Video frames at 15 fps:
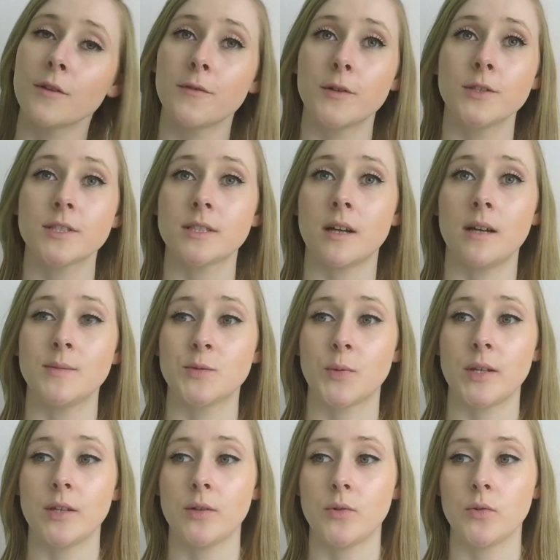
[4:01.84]
the first times
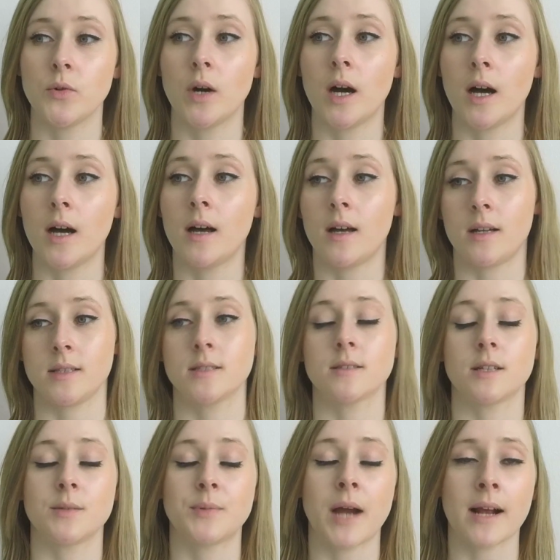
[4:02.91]
when you
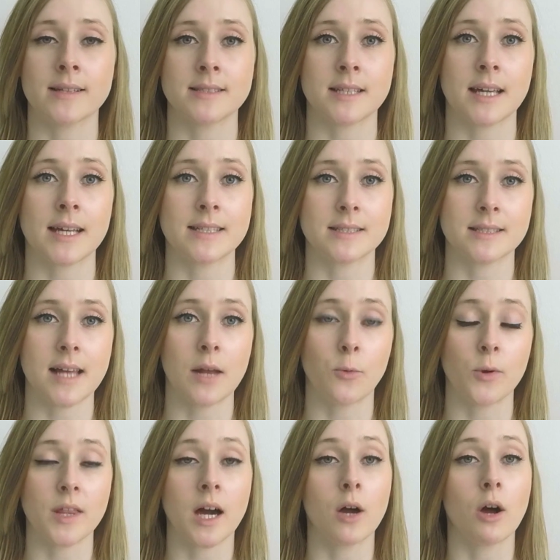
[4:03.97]
start practicing headstand
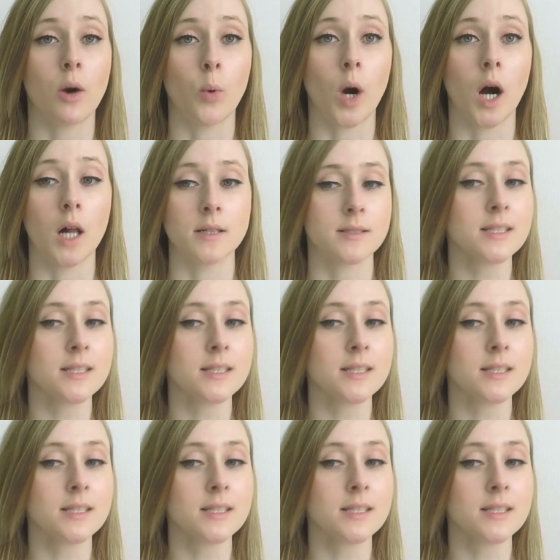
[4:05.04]
without a wall,